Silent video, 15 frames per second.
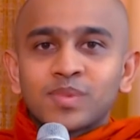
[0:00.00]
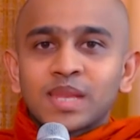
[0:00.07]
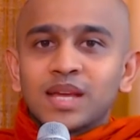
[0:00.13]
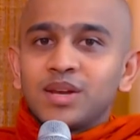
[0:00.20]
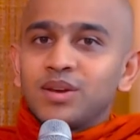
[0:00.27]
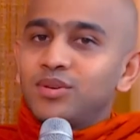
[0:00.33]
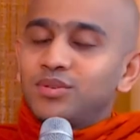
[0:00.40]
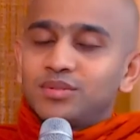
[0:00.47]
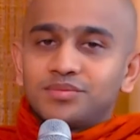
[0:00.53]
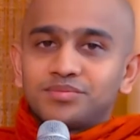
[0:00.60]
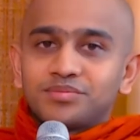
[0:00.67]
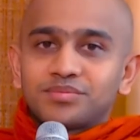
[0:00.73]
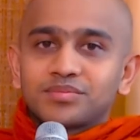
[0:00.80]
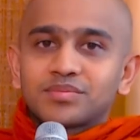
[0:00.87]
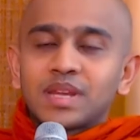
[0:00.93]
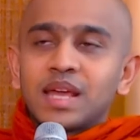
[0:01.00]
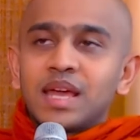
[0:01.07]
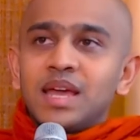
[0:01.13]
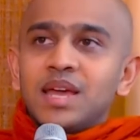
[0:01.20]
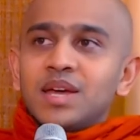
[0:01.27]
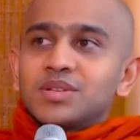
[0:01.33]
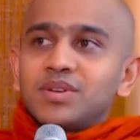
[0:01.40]
No.
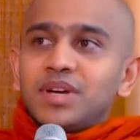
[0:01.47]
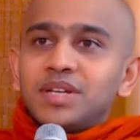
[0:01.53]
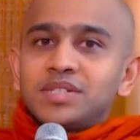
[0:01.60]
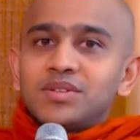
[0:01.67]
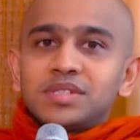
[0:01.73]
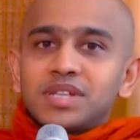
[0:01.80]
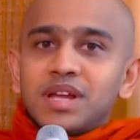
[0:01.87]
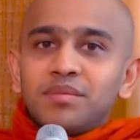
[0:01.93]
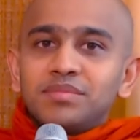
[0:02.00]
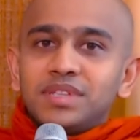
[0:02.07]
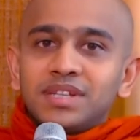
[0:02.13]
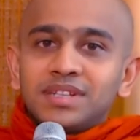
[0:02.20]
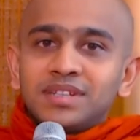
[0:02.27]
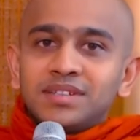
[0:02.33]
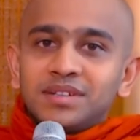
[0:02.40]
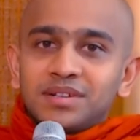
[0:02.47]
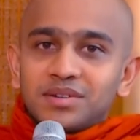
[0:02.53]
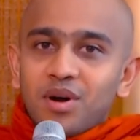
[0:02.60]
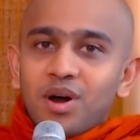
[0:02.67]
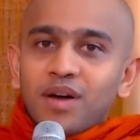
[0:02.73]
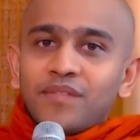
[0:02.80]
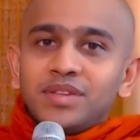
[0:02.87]
So it's not something
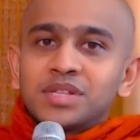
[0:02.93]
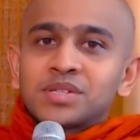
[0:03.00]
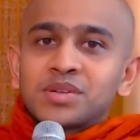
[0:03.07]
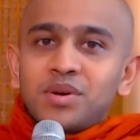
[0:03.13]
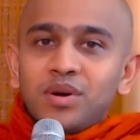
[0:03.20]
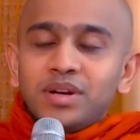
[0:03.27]
wrong with the scold,